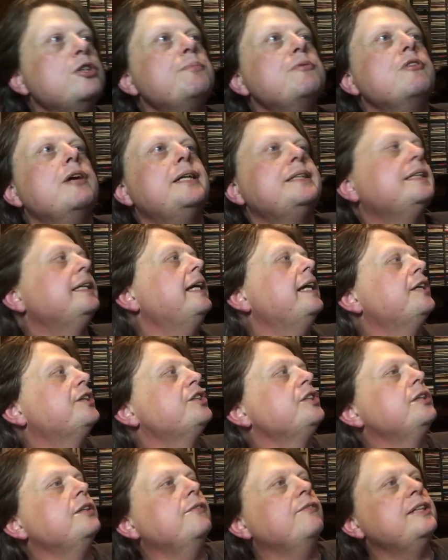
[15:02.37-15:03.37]
Supergrass
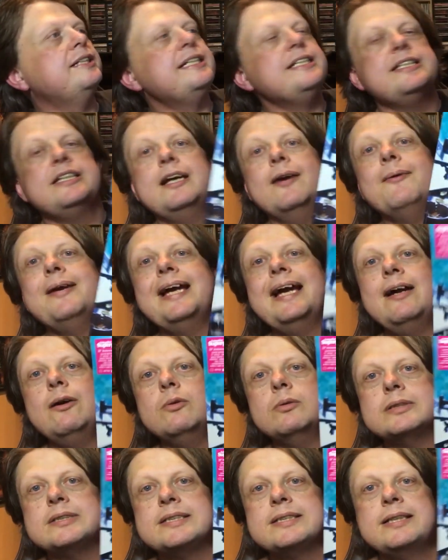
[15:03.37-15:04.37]
collection, this is going
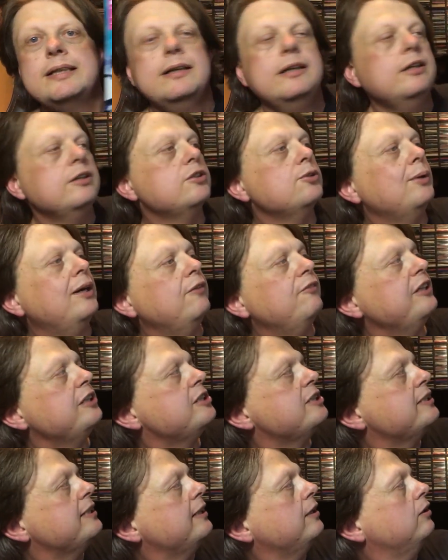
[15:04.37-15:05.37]
out,
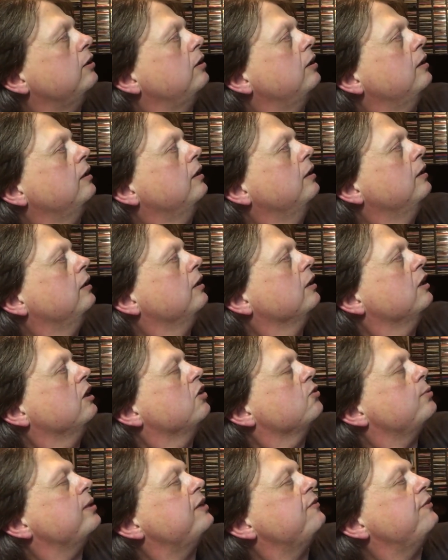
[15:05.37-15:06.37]
12-inch single,
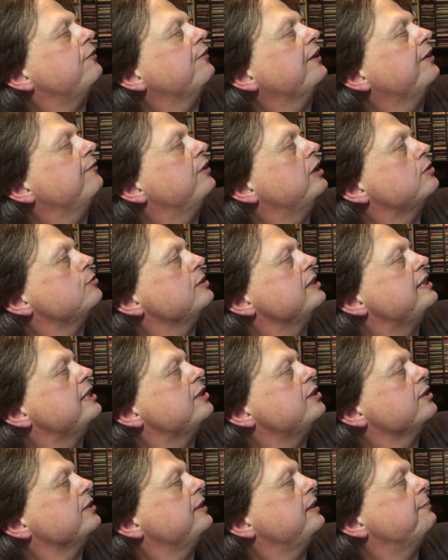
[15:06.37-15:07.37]
25th anniversary
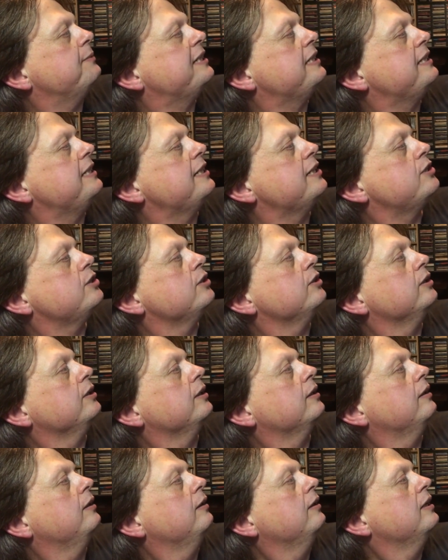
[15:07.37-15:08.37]
edition, limited
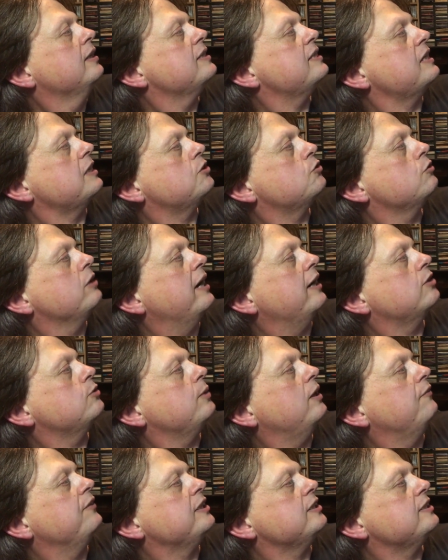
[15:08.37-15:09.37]
edition, 6-track,
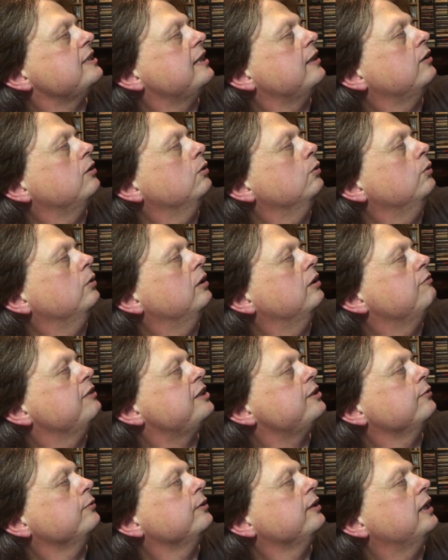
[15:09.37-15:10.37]
12-inch single,
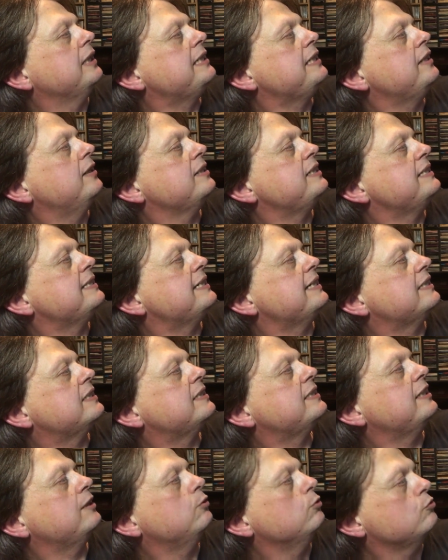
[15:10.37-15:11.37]
original
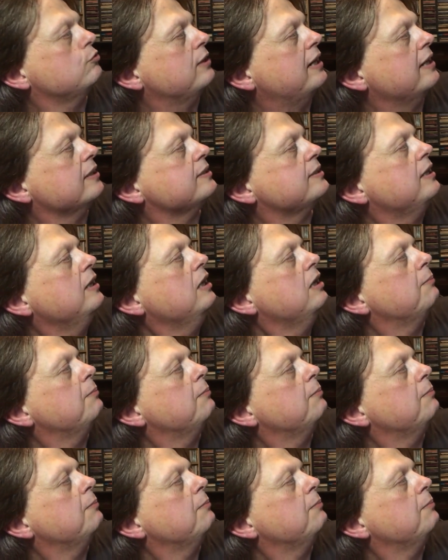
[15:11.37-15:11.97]
1996 single tracks,